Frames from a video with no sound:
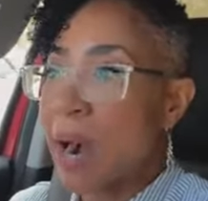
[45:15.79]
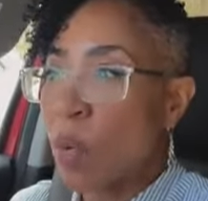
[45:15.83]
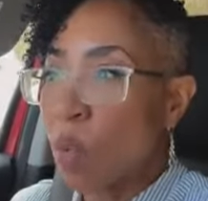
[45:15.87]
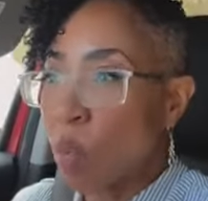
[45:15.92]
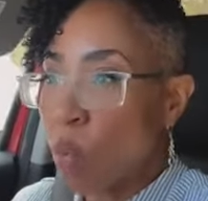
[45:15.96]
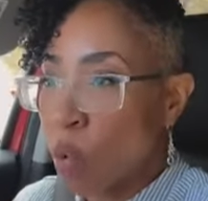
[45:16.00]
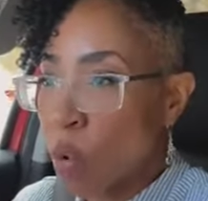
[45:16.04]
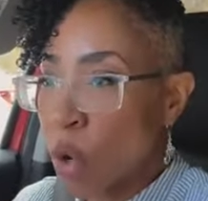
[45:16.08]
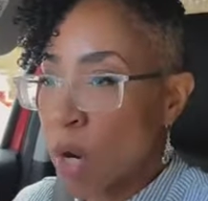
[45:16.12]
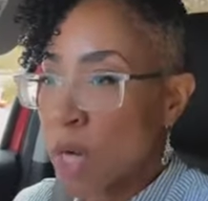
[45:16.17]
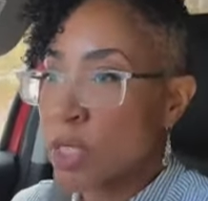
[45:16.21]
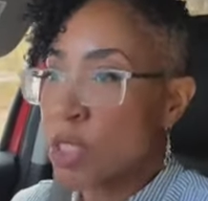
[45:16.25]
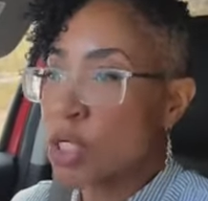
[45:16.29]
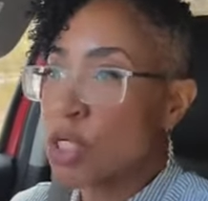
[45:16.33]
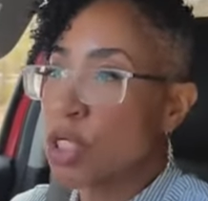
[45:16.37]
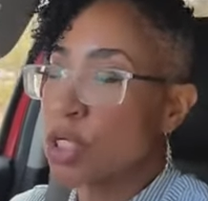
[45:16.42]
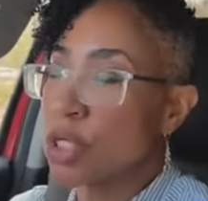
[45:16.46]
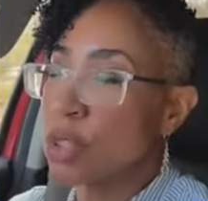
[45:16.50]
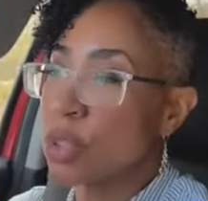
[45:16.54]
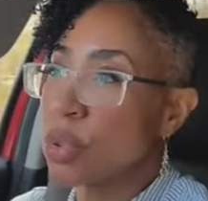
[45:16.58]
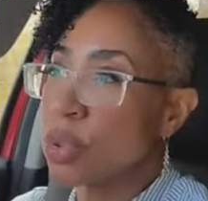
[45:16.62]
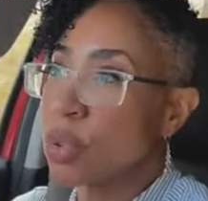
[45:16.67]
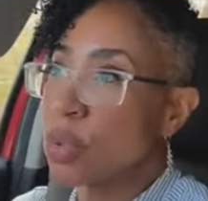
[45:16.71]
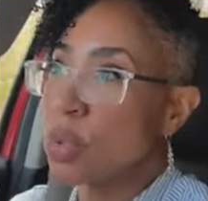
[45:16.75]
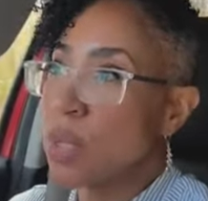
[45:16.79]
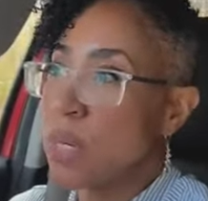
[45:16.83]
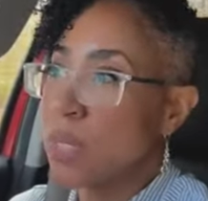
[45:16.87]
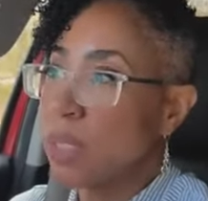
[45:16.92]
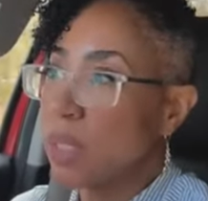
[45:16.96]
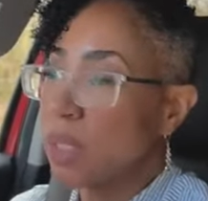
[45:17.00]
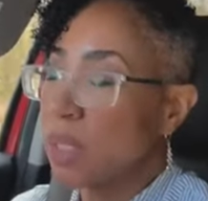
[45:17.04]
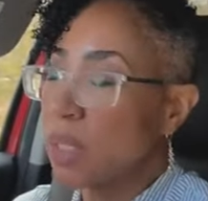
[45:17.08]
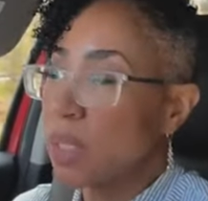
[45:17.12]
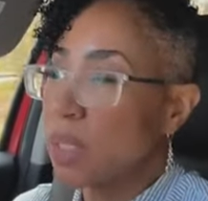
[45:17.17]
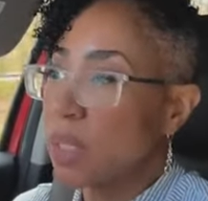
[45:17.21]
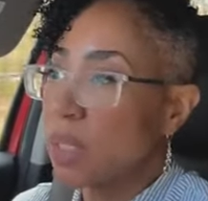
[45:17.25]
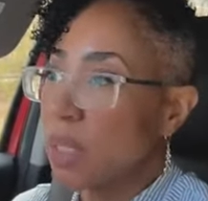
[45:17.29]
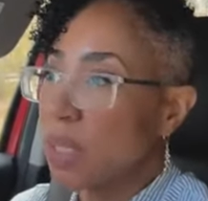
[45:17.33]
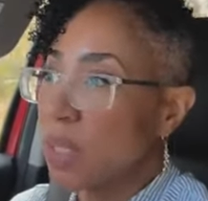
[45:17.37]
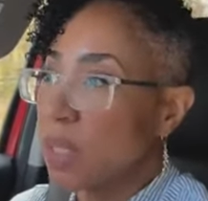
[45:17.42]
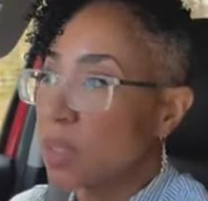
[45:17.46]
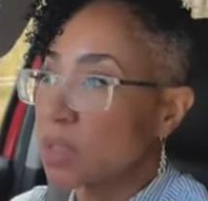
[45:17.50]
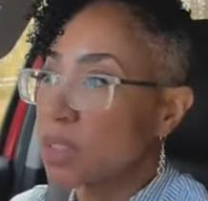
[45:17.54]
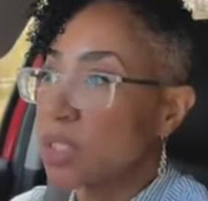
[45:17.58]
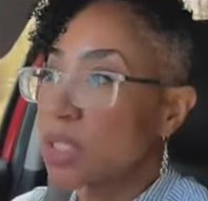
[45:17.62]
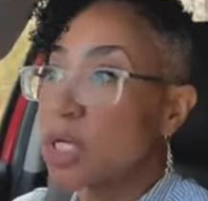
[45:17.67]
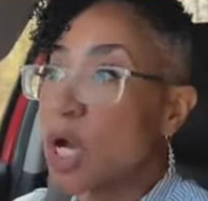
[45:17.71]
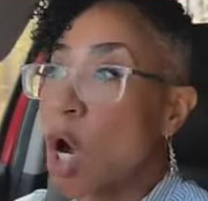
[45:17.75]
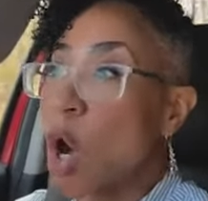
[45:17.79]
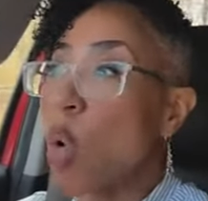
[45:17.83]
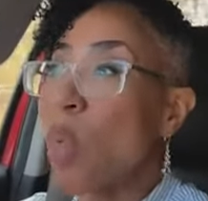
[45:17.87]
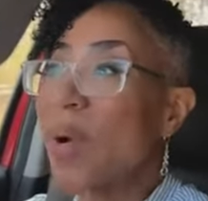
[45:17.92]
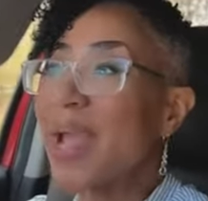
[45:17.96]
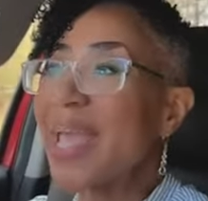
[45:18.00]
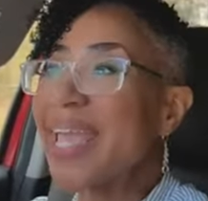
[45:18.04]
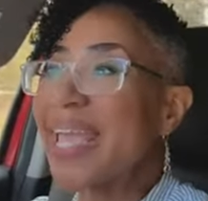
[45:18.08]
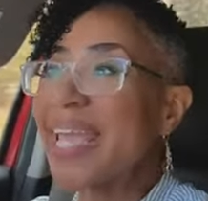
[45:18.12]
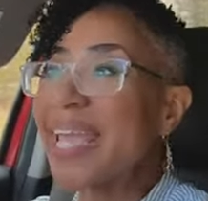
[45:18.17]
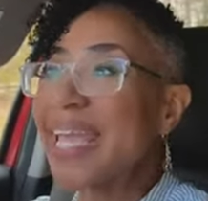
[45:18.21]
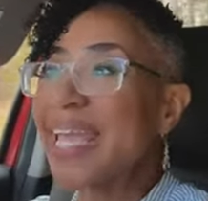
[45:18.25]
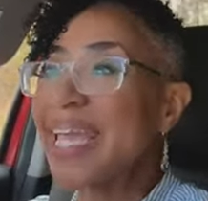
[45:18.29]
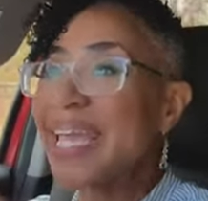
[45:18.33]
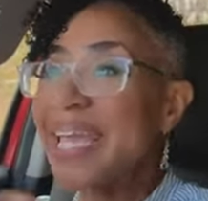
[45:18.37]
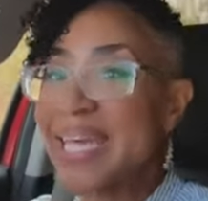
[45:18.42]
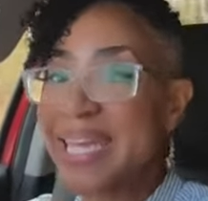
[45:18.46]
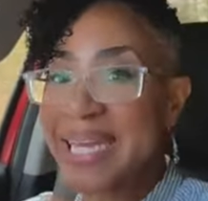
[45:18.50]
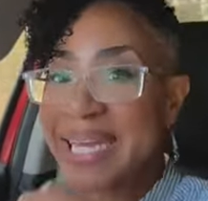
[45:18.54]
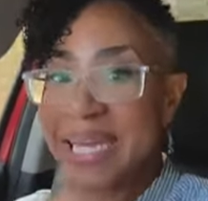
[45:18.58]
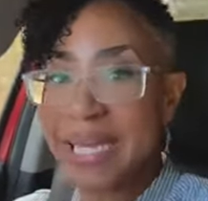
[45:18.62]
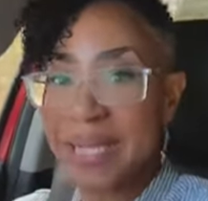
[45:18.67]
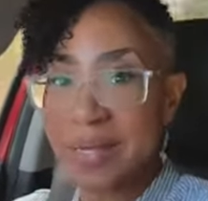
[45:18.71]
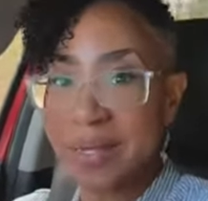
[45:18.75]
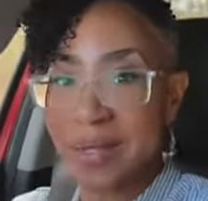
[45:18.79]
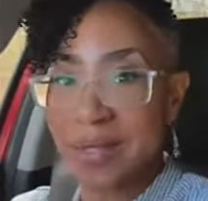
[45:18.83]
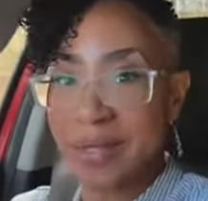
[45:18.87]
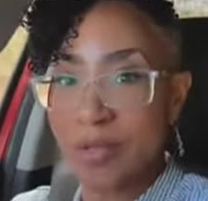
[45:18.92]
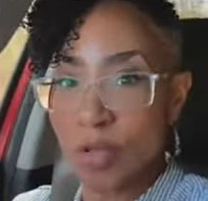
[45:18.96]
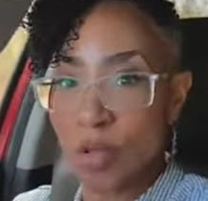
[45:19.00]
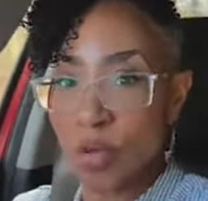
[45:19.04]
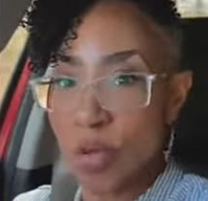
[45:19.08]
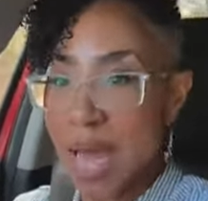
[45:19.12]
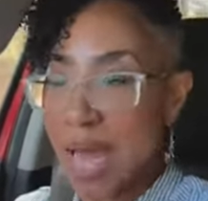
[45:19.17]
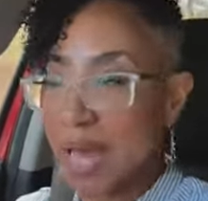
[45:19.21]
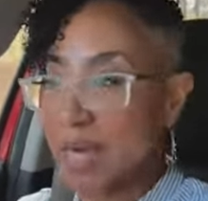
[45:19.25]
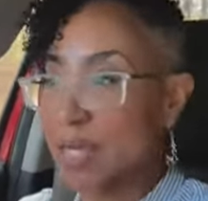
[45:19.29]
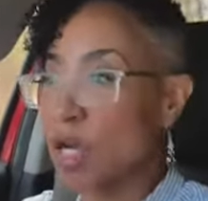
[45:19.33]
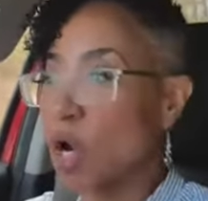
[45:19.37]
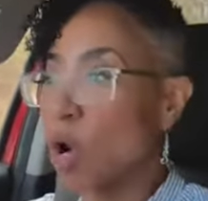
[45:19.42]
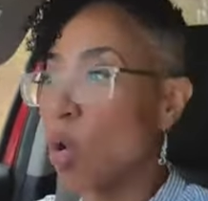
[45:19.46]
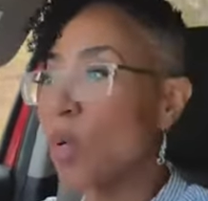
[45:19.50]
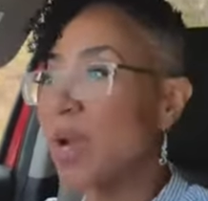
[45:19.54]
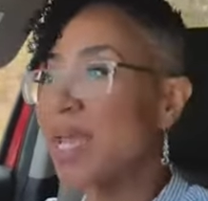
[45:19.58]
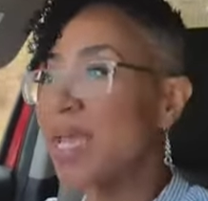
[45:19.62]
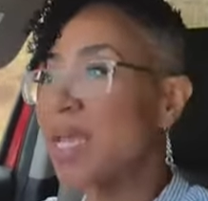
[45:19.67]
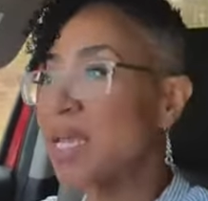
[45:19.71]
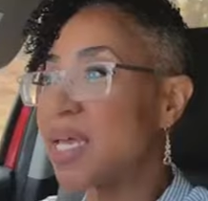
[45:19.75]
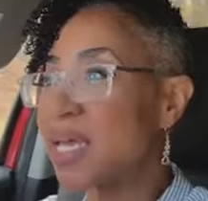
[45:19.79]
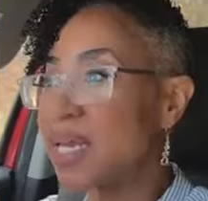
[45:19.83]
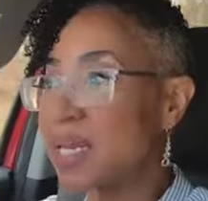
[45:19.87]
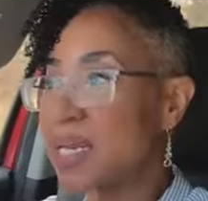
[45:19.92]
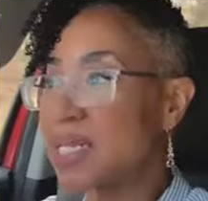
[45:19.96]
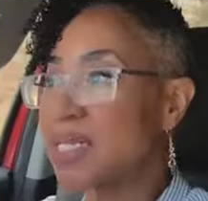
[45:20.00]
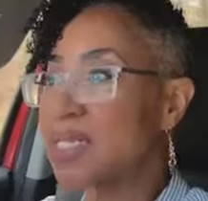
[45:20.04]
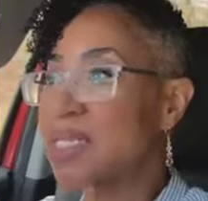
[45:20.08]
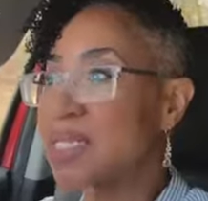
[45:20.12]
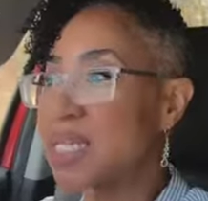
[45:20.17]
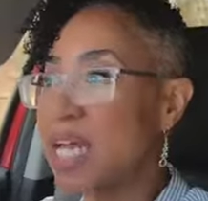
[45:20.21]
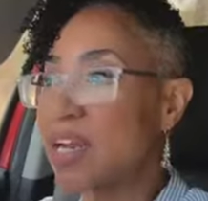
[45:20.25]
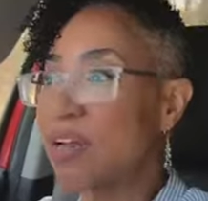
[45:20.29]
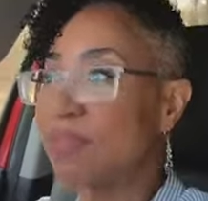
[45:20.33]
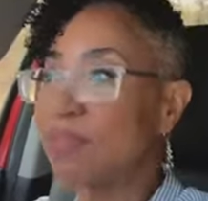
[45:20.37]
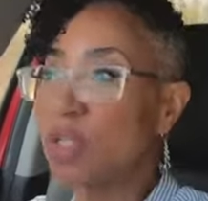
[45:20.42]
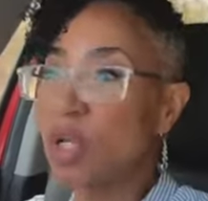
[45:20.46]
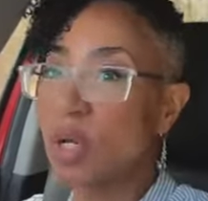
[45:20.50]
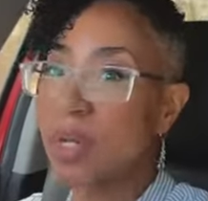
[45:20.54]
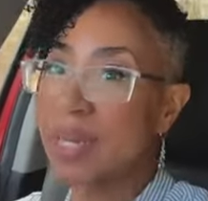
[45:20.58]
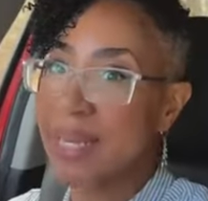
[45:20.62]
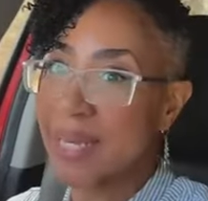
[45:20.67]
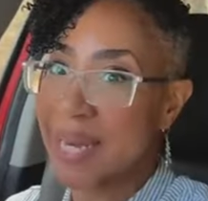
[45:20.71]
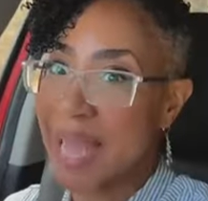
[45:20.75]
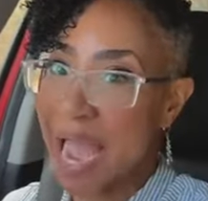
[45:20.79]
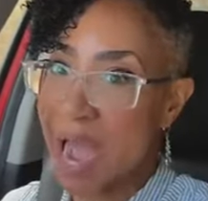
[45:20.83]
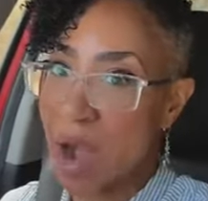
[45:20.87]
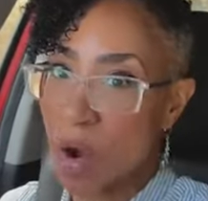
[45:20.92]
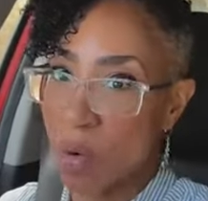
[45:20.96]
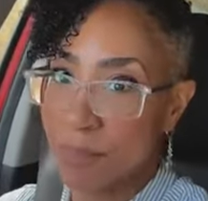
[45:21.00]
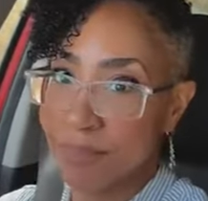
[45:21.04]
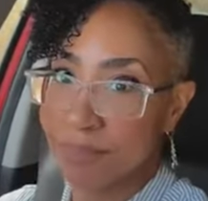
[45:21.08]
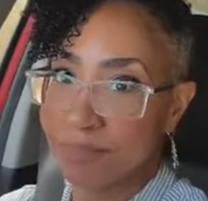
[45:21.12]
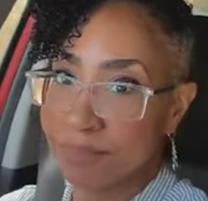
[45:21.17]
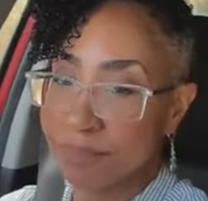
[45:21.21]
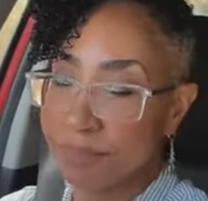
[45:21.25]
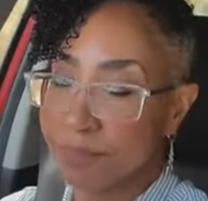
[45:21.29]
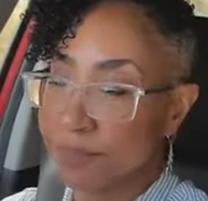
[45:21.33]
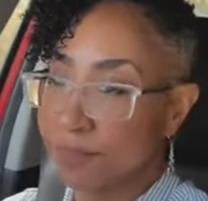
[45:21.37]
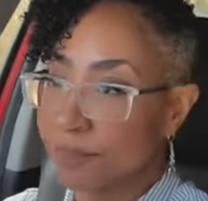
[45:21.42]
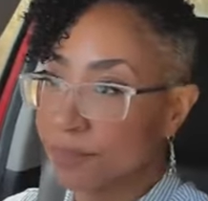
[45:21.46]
I want you to go in. You got to go in instead of looking out.